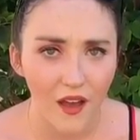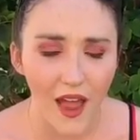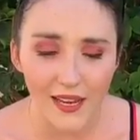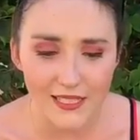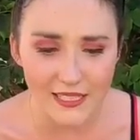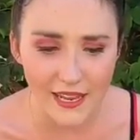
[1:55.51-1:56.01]

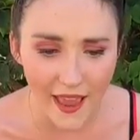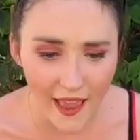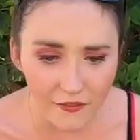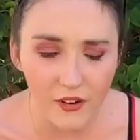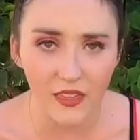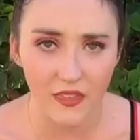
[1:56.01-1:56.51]
I did
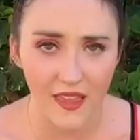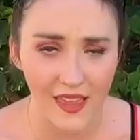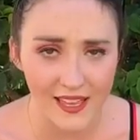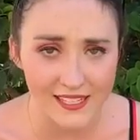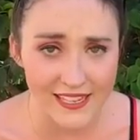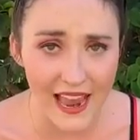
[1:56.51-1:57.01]
everything
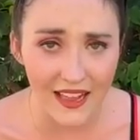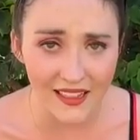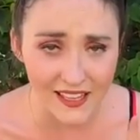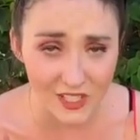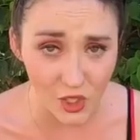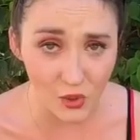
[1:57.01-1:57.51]

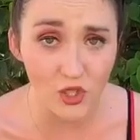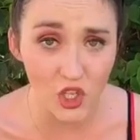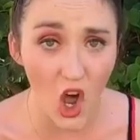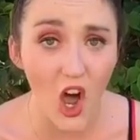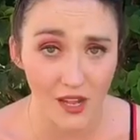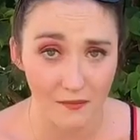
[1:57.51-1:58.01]
exactly as you
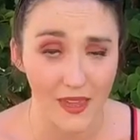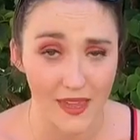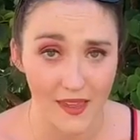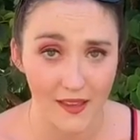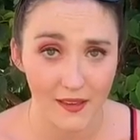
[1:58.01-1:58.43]
taught me.